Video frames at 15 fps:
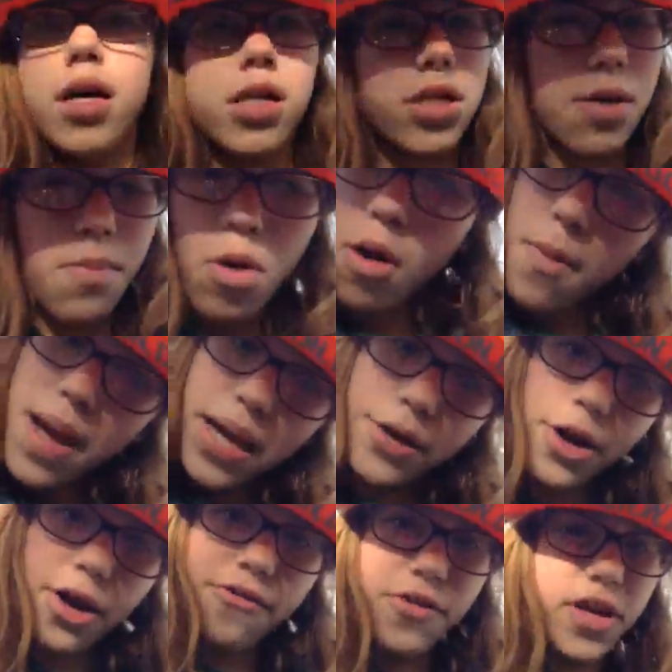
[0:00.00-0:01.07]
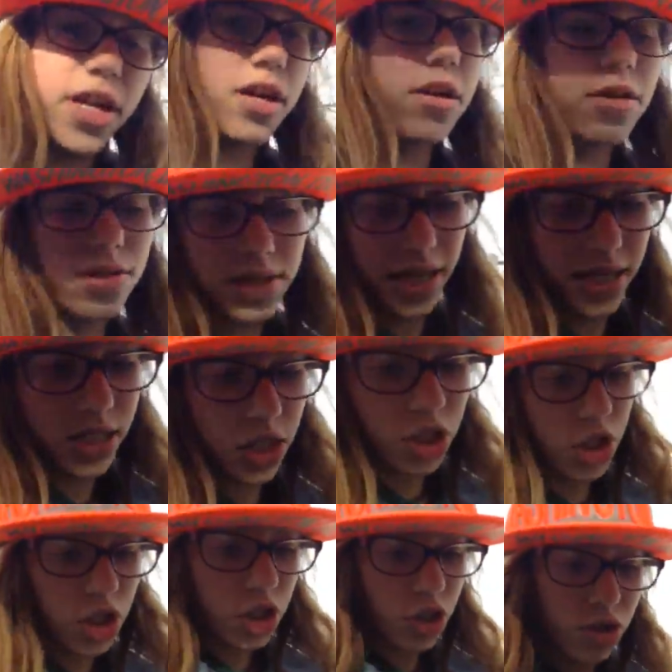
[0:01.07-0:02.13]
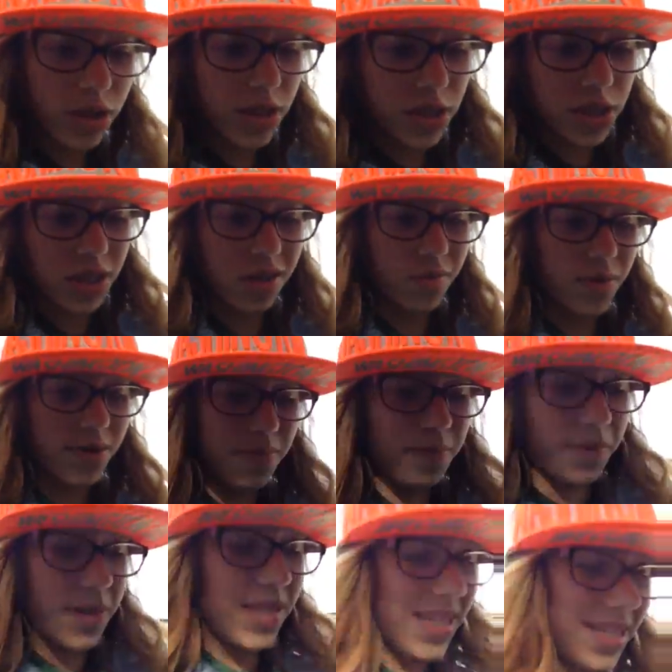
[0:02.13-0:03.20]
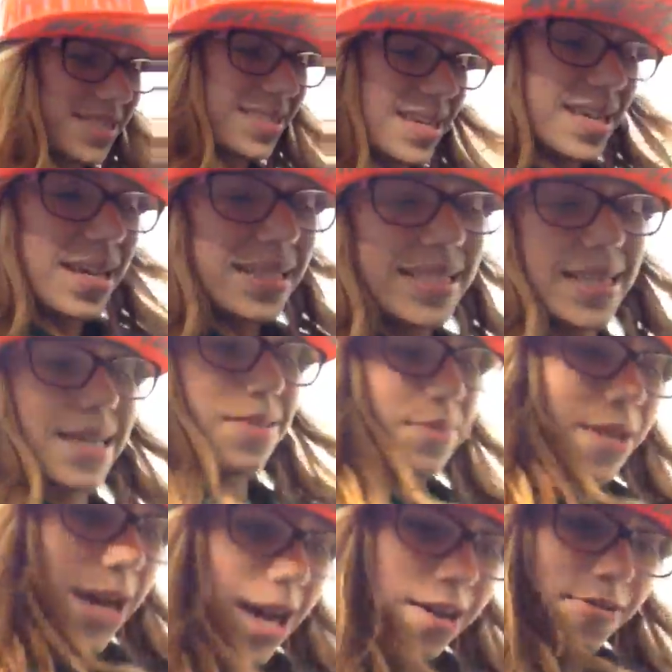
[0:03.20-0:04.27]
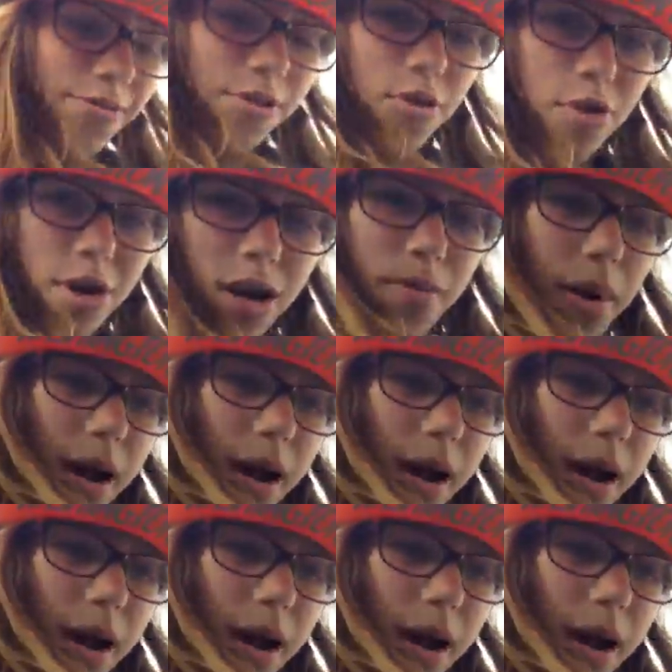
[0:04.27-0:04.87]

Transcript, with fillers: some more Minecraft videos as soon as someone please tells me how to record on